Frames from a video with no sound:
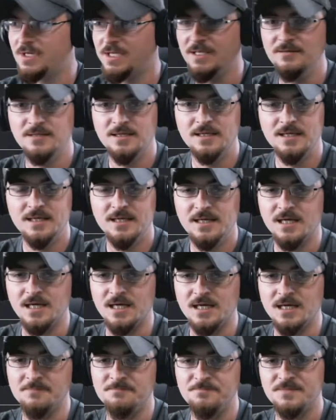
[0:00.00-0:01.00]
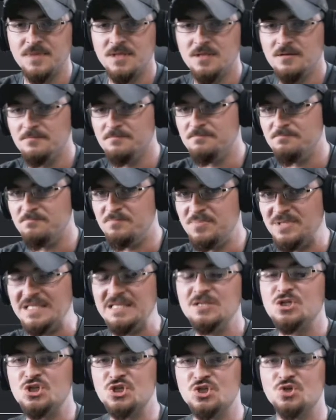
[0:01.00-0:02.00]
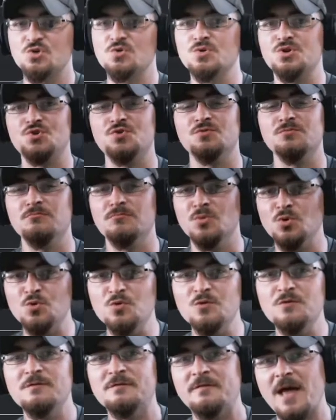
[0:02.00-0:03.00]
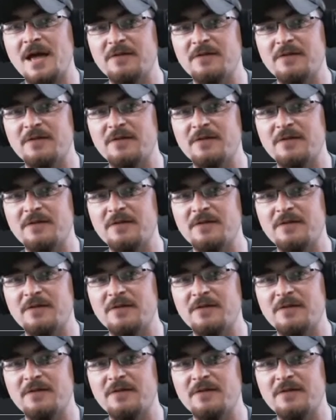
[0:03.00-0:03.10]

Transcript: in. Um, be sure to move